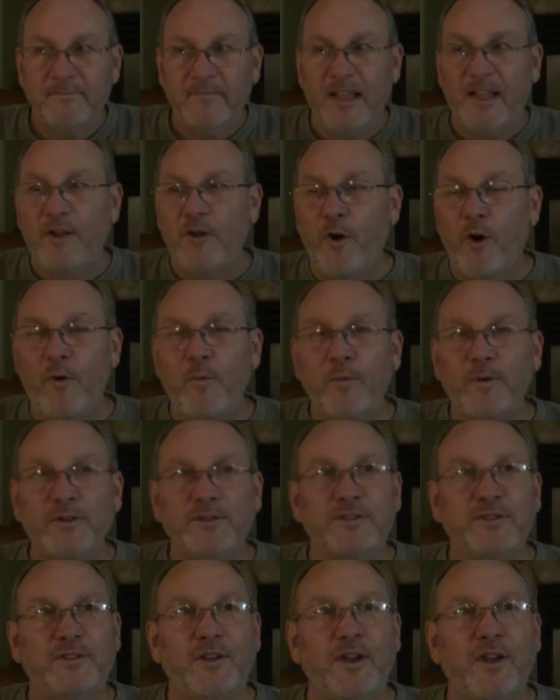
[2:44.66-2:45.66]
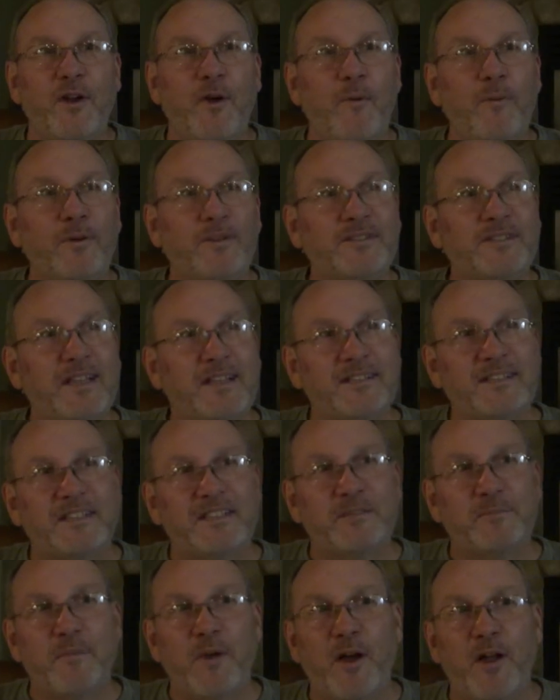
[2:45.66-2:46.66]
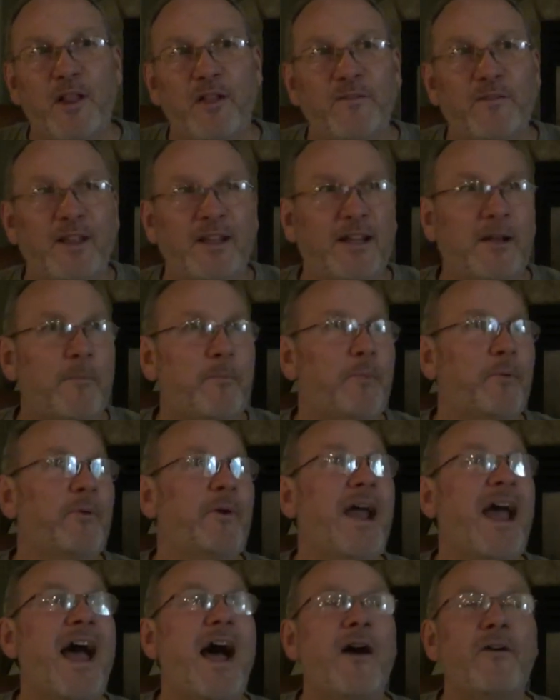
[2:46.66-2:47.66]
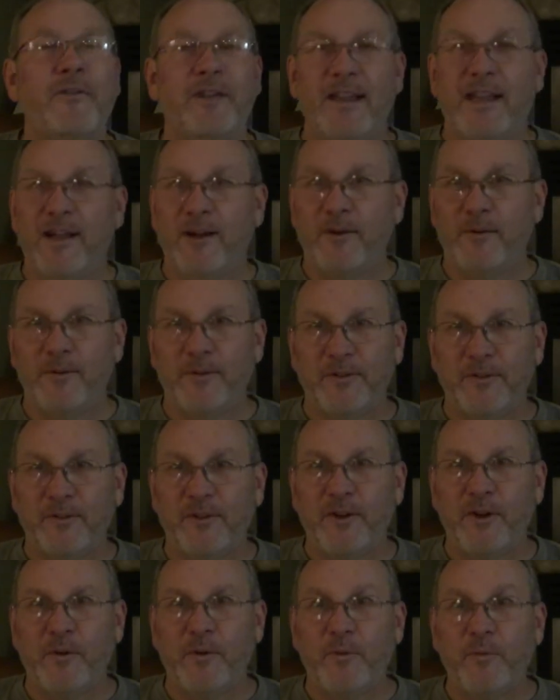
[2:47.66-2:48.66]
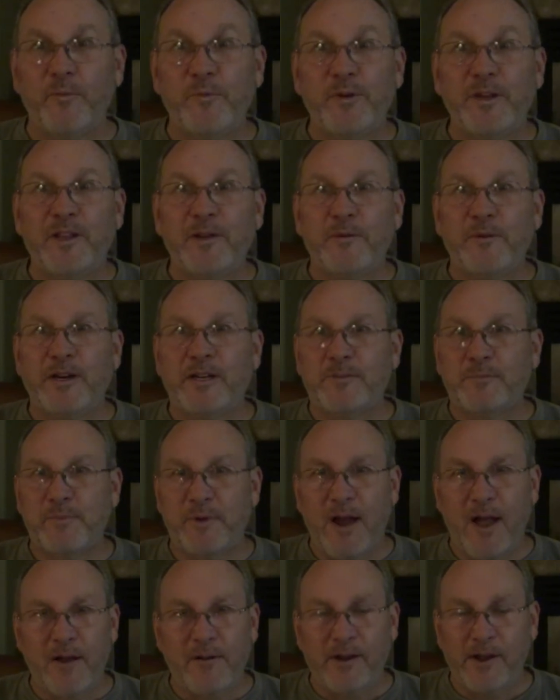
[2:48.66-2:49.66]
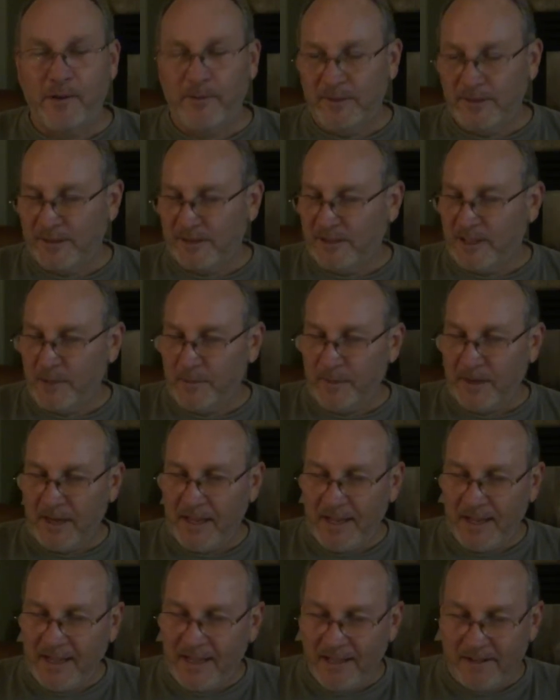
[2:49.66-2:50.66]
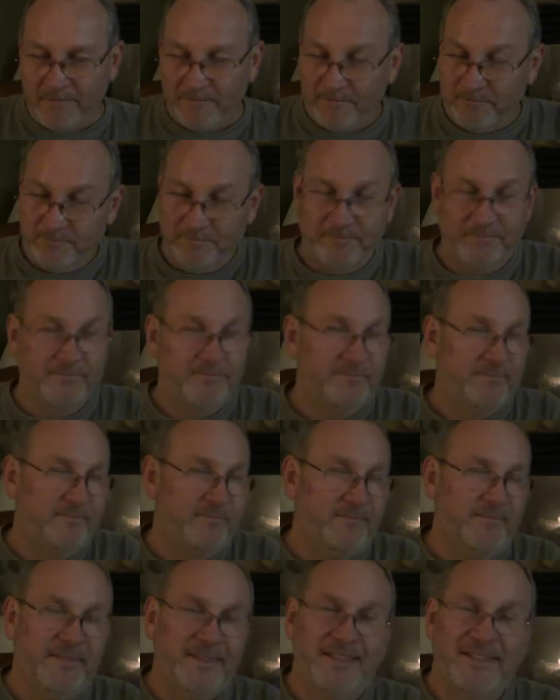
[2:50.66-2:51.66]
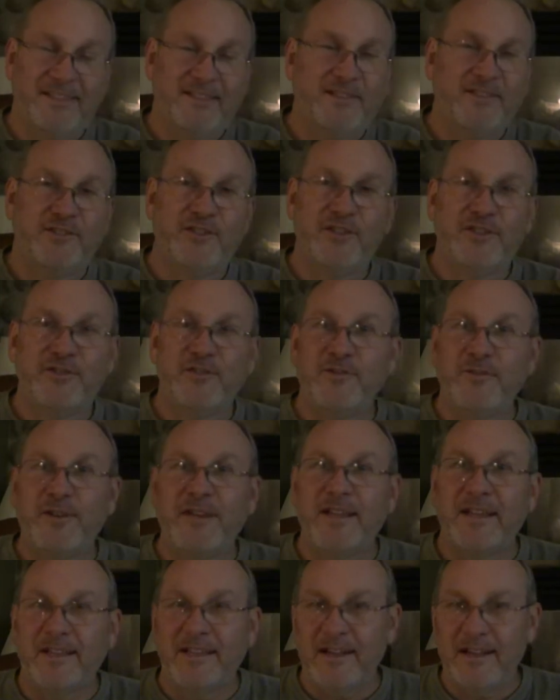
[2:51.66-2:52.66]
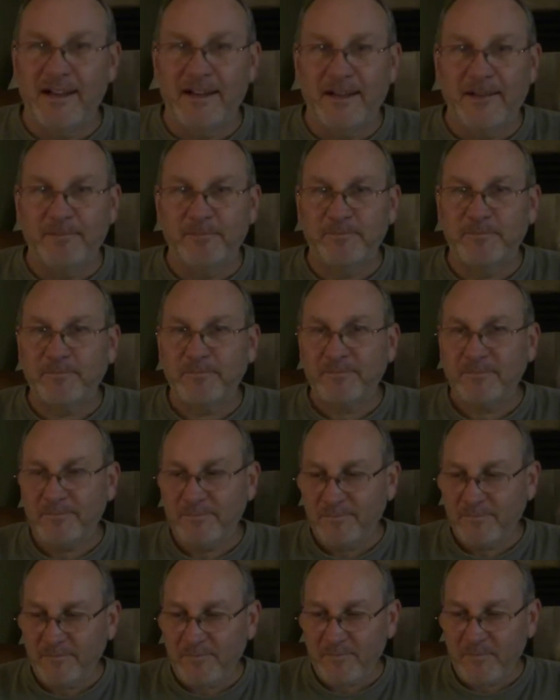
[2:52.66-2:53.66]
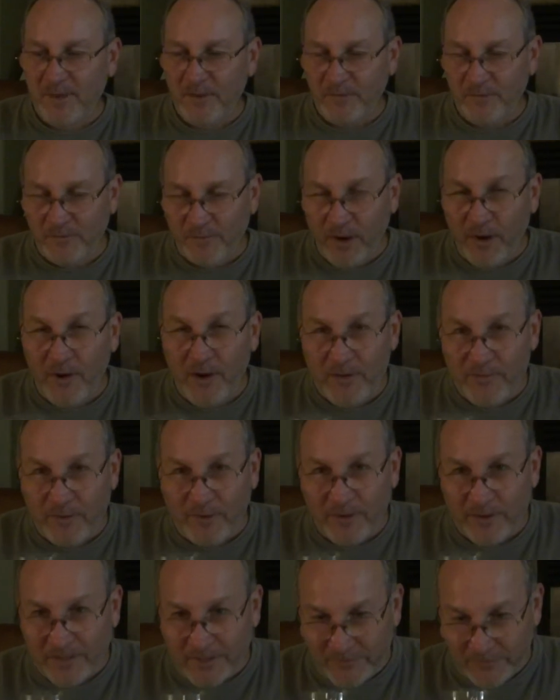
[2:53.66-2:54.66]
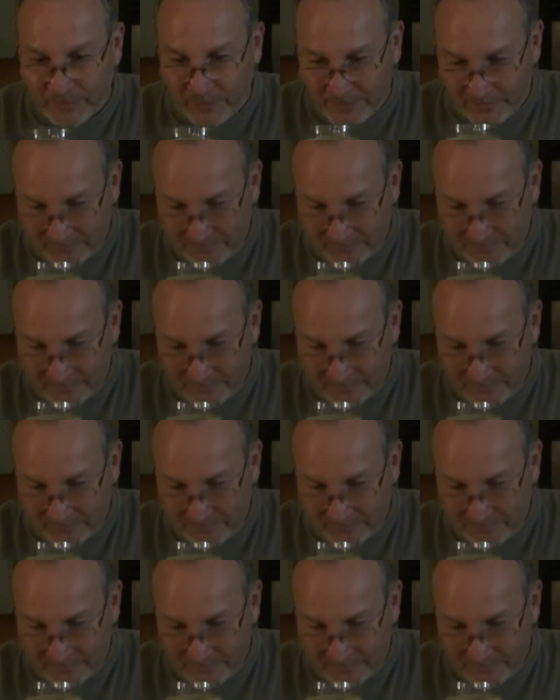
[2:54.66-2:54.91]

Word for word: It almost it almost has the smell of like a brown ale with you know a really rich brown ale with cinnamon. It, it, this is just unique, uh, very very different.